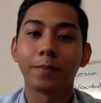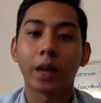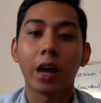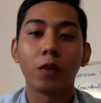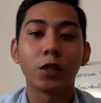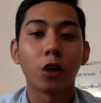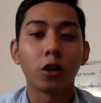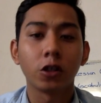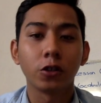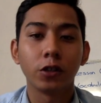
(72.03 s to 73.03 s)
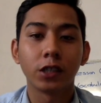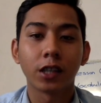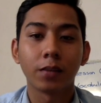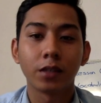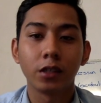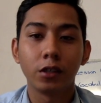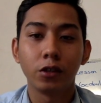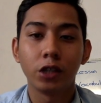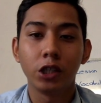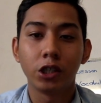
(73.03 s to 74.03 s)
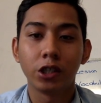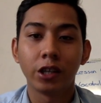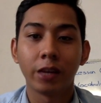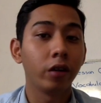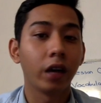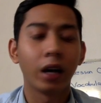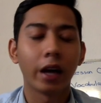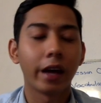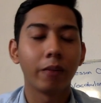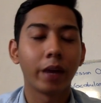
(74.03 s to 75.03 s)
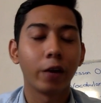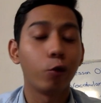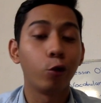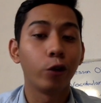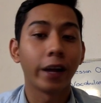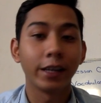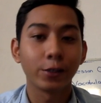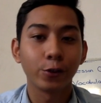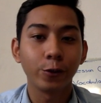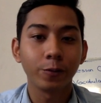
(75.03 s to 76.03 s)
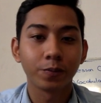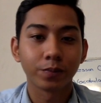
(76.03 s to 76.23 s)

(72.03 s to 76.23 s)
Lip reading: I was also a substitute teacher at my old high school